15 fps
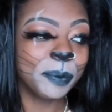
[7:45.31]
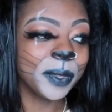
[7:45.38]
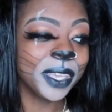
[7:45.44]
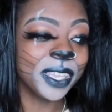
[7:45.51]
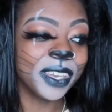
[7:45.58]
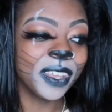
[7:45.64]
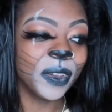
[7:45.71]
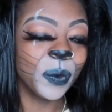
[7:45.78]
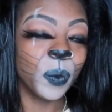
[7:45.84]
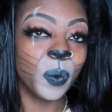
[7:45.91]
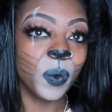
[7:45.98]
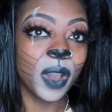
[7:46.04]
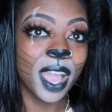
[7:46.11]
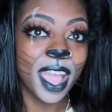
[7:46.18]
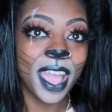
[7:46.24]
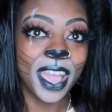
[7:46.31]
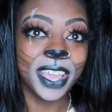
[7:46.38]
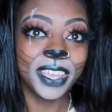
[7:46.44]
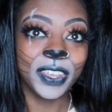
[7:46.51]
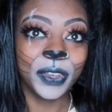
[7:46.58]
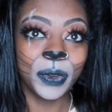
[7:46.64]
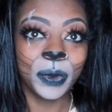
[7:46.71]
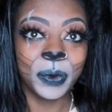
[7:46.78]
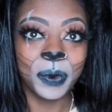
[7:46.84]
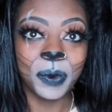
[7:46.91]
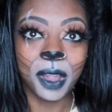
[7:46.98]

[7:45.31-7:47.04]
in a while.